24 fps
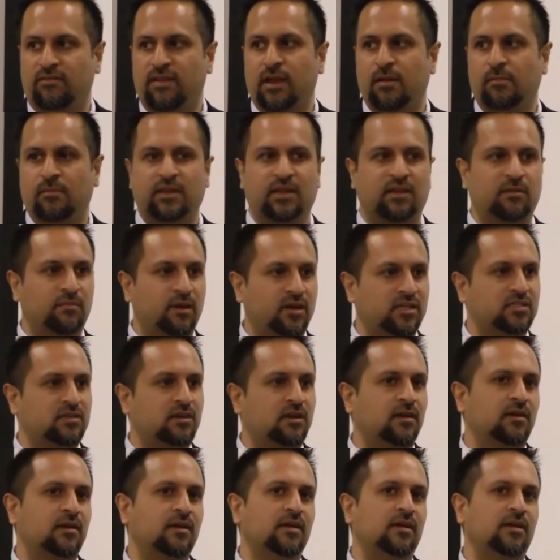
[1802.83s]
family in Basra,
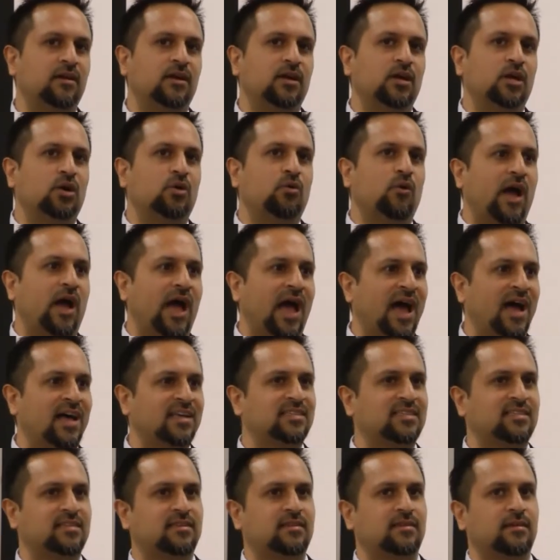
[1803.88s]
who
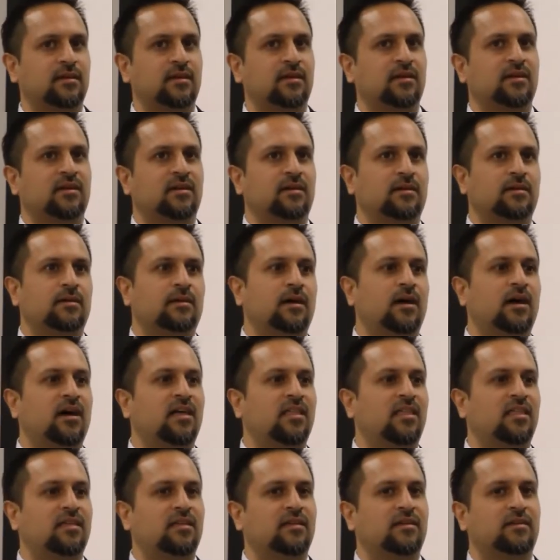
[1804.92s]
asked uh,
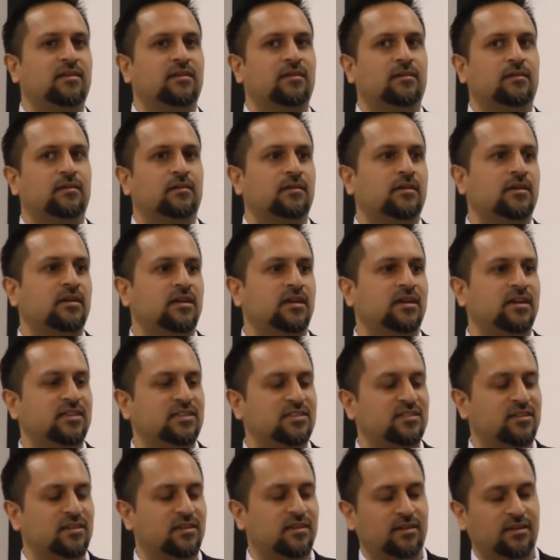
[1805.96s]

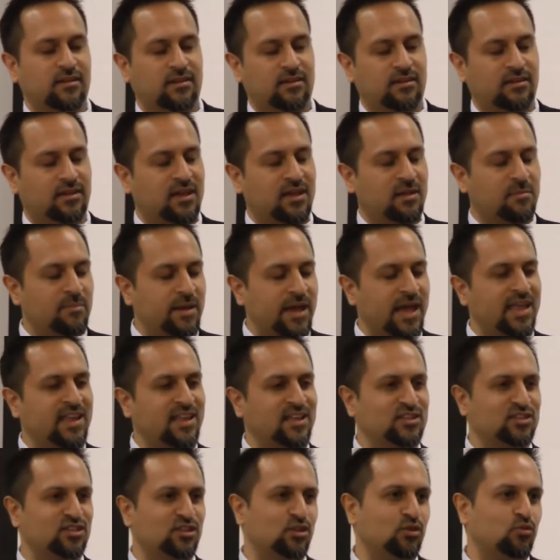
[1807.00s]
his
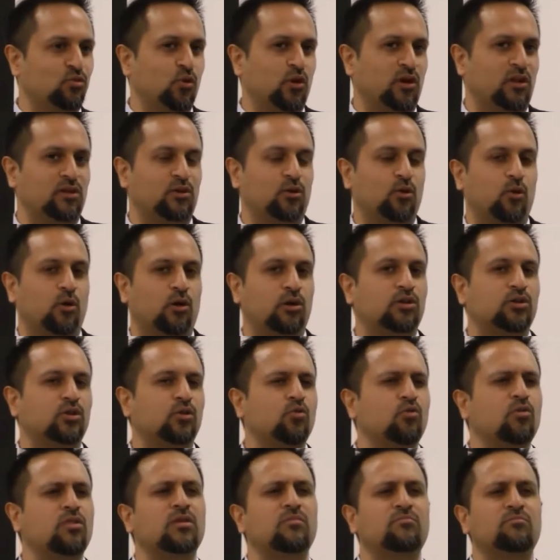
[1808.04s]
companions in the royal court,
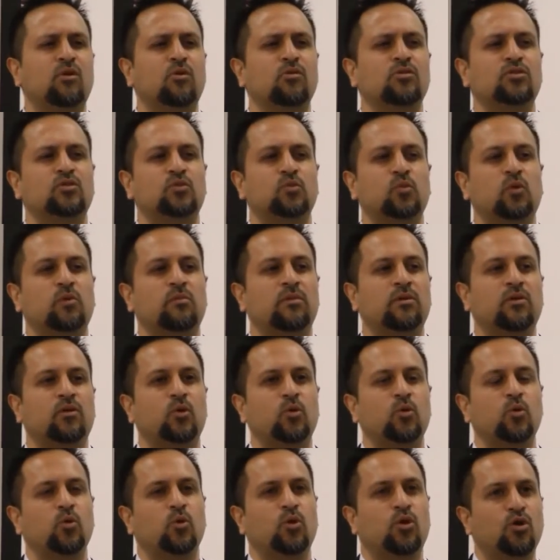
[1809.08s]
who the most woman,
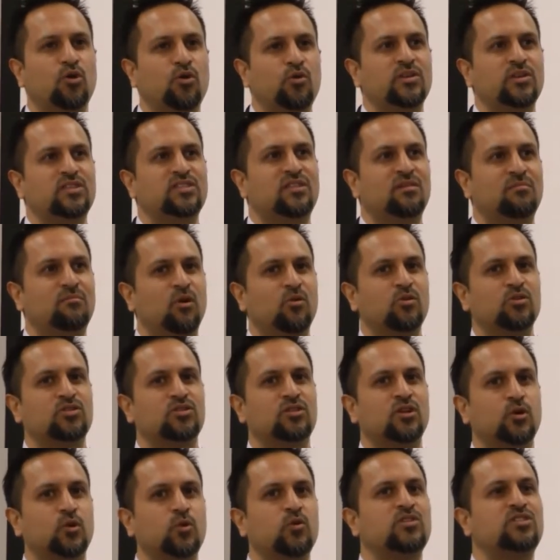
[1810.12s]
who, who is the
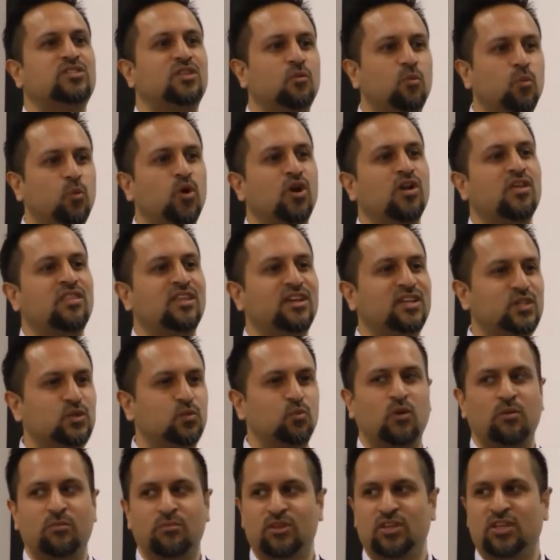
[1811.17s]
most, who is the worthiest
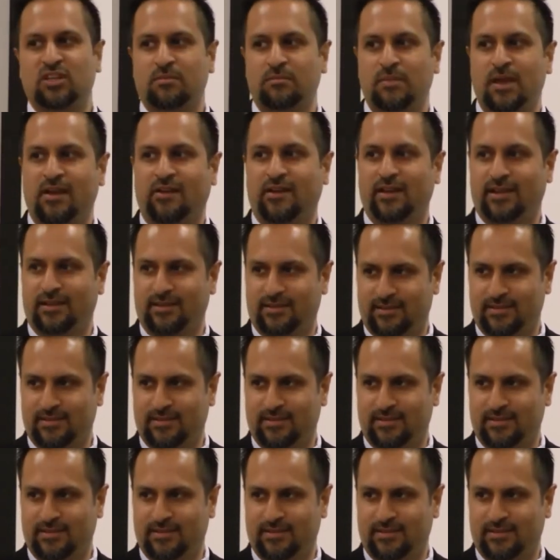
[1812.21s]
woman to marry?